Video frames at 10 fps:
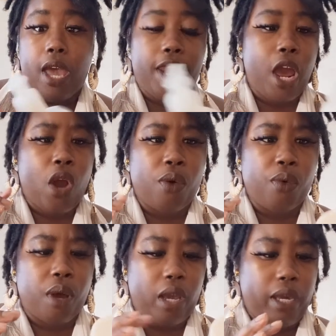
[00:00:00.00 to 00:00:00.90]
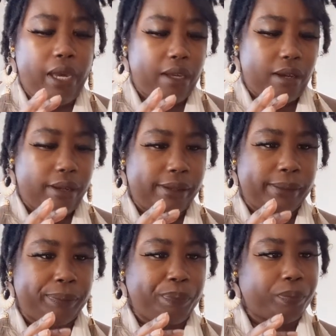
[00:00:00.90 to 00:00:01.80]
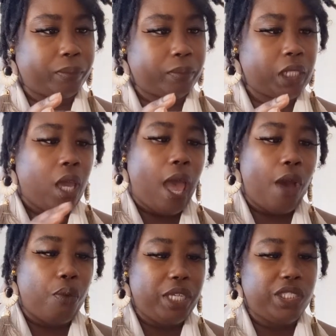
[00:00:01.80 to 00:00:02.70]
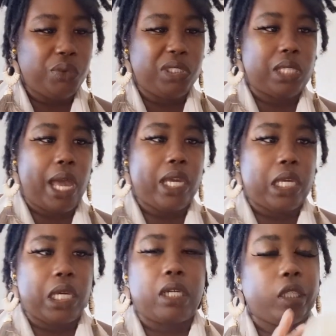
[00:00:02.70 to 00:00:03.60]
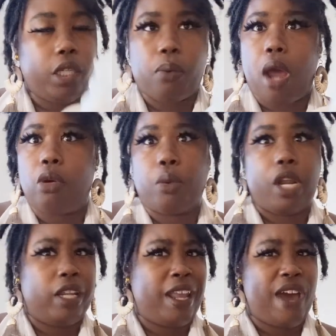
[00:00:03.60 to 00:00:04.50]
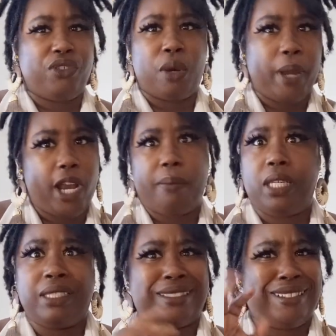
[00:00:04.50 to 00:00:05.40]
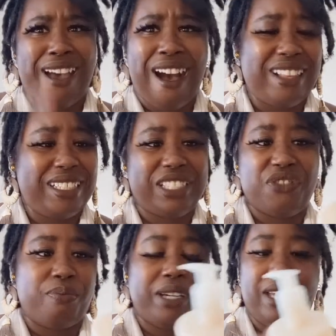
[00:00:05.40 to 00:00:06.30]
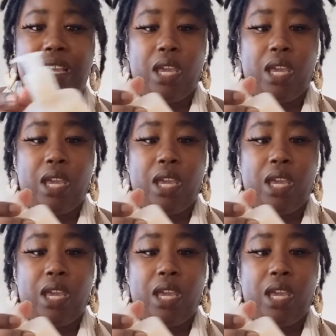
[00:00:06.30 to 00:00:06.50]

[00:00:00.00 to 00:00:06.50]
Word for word: Now, um i wish it was like a clean product where it didn't have no parabens and all that stuff but